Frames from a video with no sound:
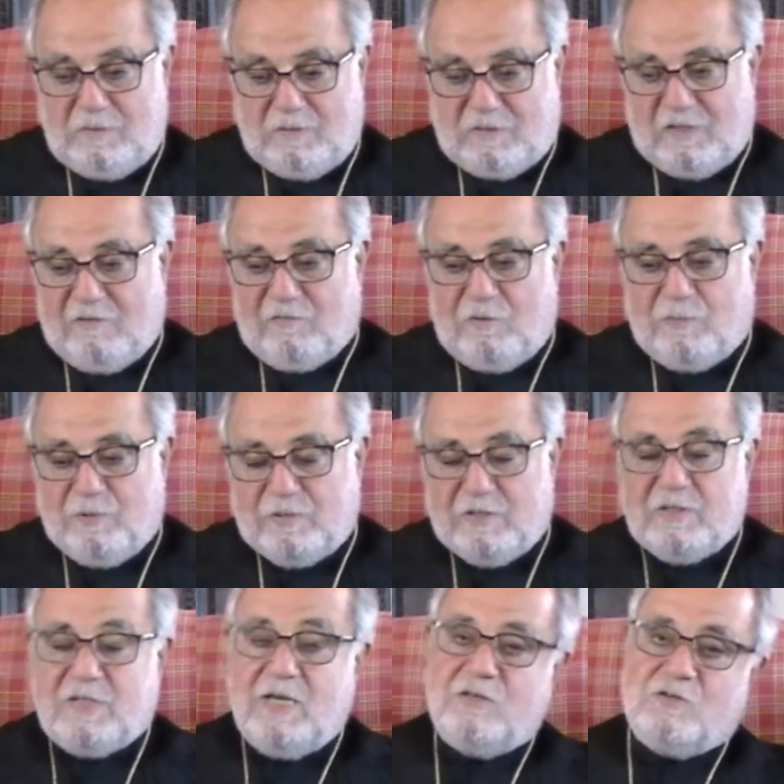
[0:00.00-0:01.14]
several
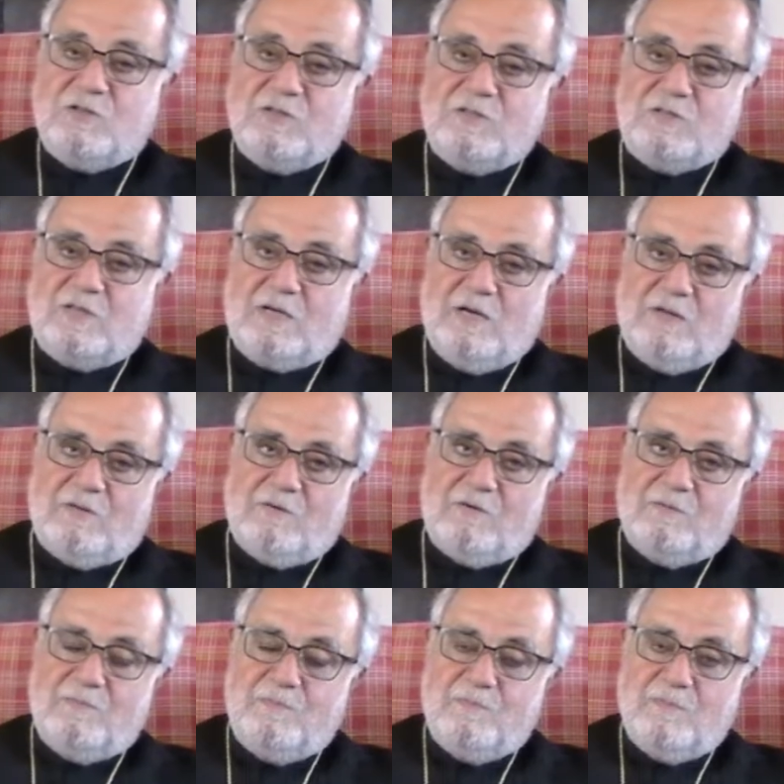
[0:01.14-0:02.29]
presentations together
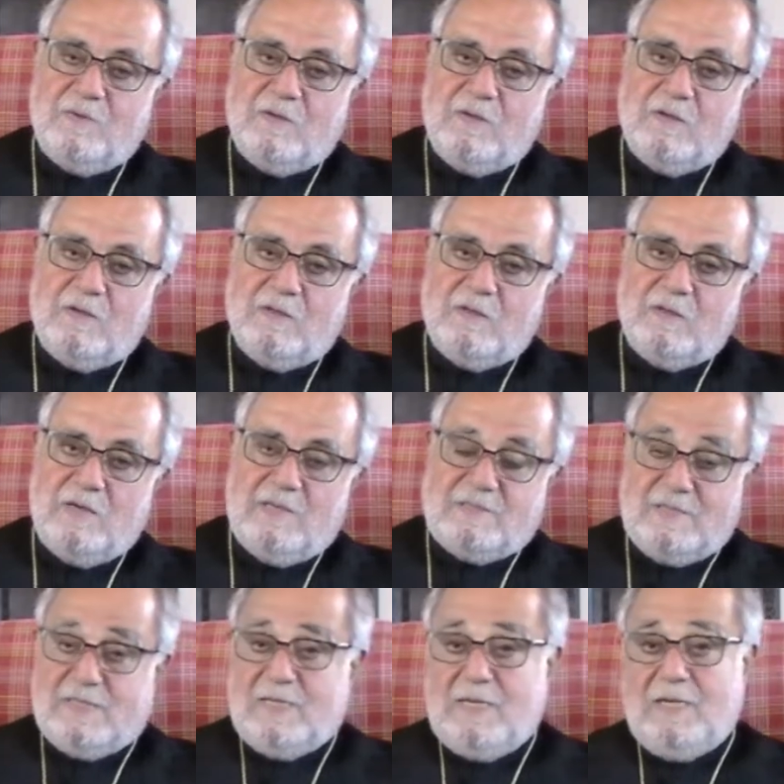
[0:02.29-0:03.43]
as
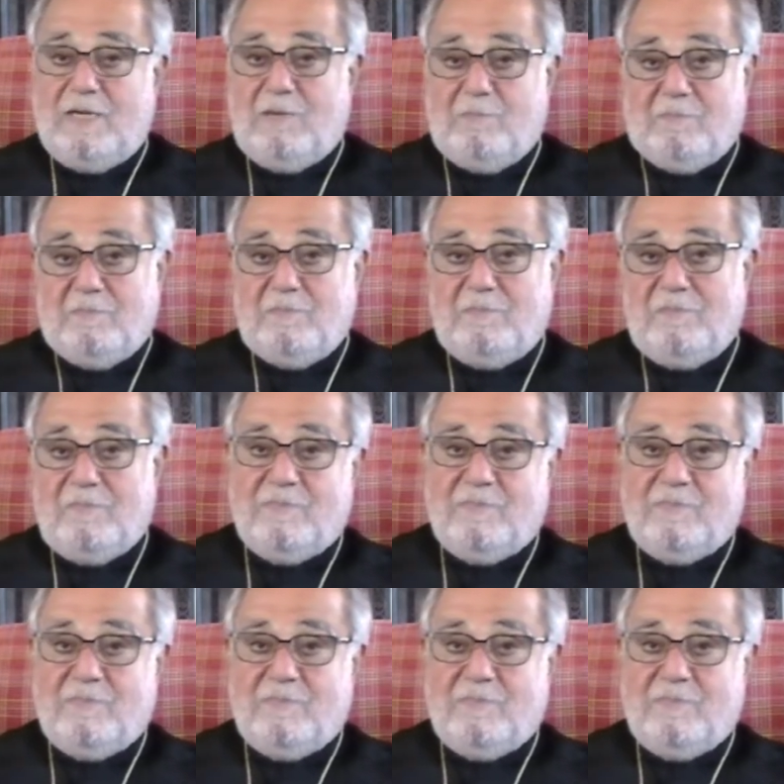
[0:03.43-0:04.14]
a team.